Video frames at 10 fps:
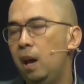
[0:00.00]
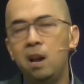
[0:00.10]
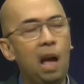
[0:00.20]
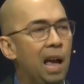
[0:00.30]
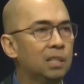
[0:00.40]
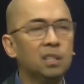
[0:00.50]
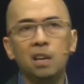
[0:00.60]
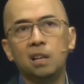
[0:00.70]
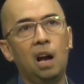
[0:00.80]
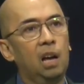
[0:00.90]
and
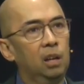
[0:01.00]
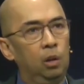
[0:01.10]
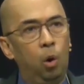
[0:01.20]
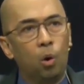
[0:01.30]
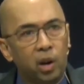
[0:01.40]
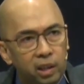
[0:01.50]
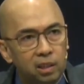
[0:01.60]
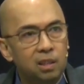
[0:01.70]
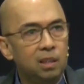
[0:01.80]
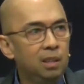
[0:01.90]
asking God,
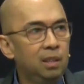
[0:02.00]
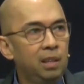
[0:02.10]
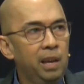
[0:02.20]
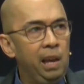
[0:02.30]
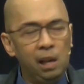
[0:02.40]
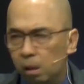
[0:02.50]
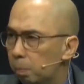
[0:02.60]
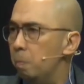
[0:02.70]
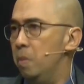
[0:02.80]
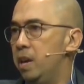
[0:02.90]
Lord,
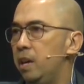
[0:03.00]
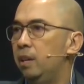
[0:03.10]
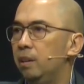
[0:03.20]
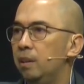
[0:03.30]
help me.